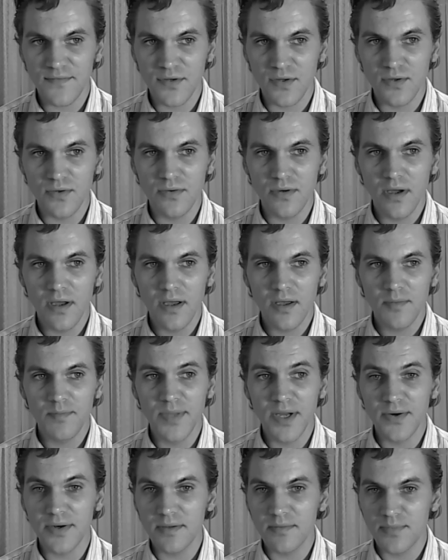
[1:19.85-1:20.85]
to
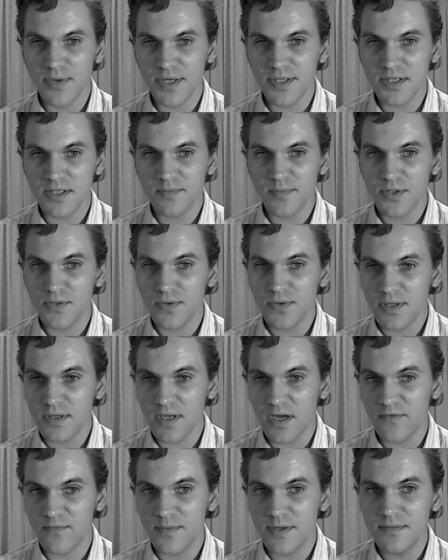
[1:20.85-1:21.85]
building bridges between
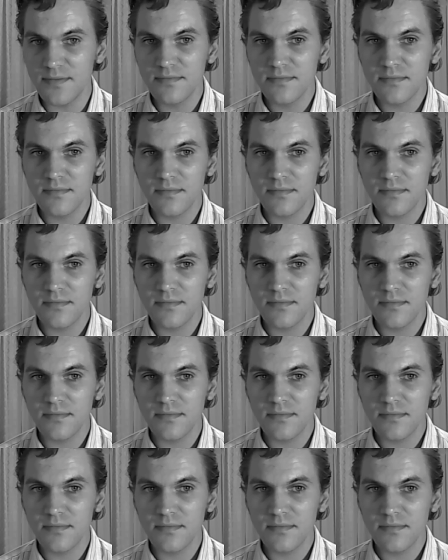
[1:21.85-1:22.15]
government,